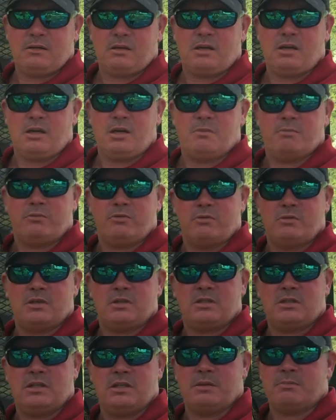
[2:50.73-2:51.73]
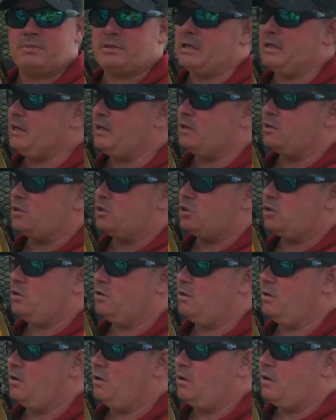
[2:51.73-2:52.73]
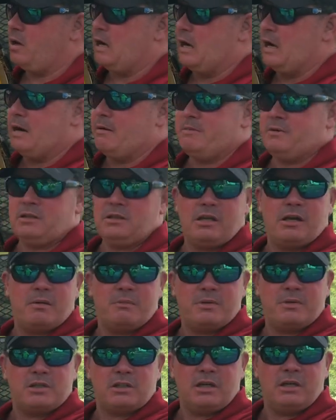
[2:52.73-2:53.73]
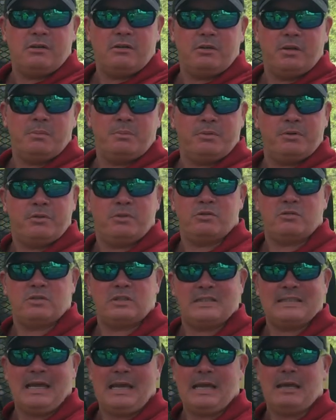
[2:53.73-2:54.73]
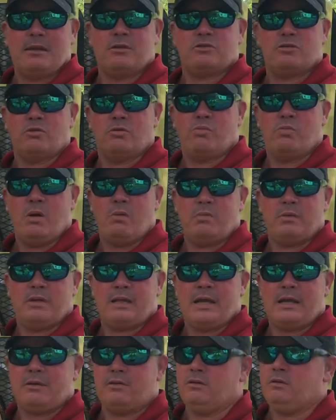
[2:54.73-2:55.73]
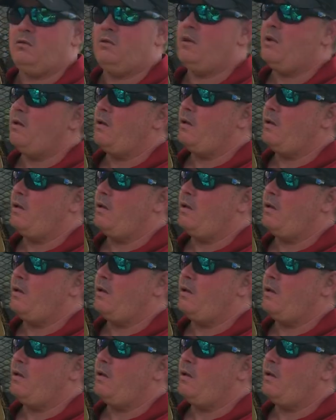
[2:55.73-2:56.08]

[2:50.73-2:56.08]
to come through these tips each. Obviously, our machine only produces eight. So what will that do?